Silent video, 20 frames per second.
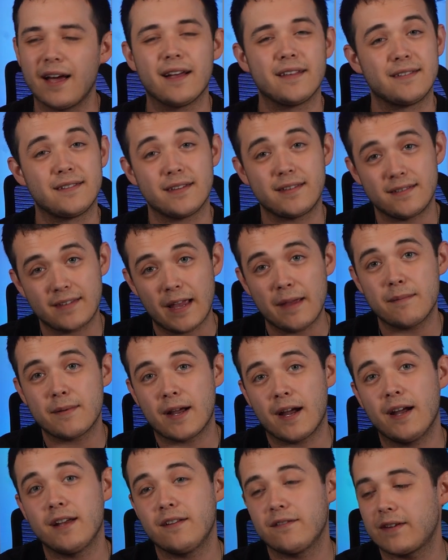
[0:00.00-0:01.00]
it has the same
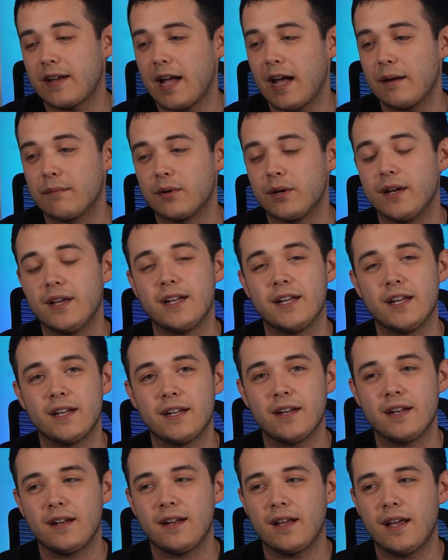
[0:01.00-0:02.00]
kind of camera in
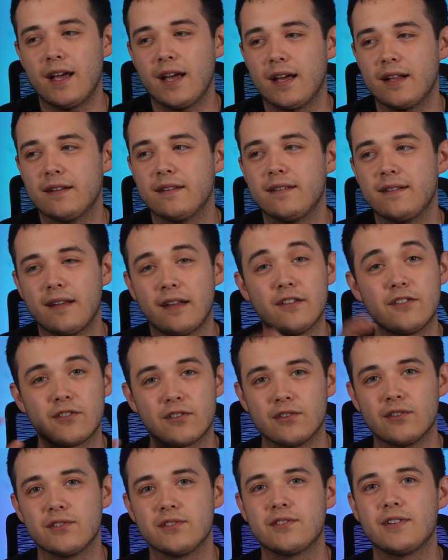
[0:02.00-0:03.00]
it and
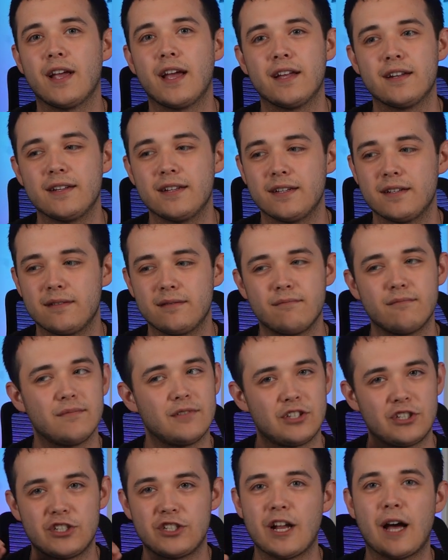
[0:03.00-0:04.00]
sensors, and it
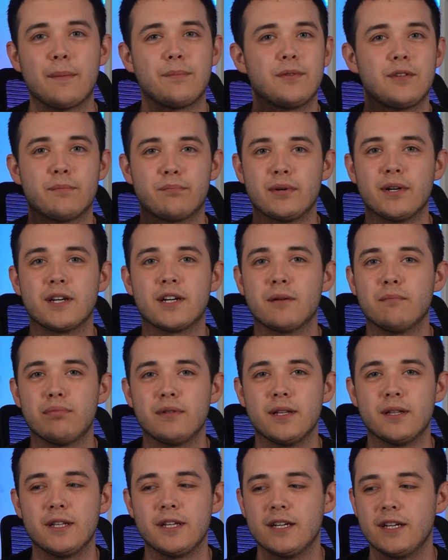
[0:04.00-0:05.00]
stopped the print
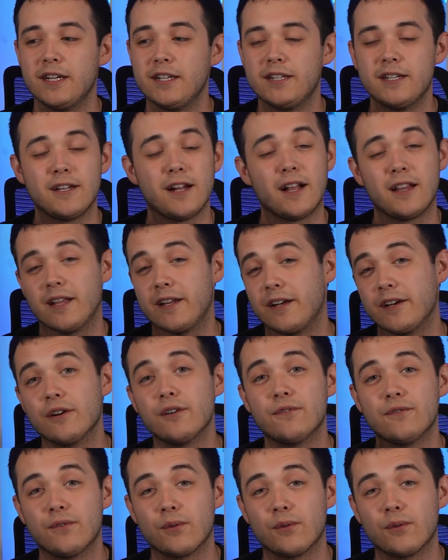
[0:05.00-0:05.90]
completely. It did not let it go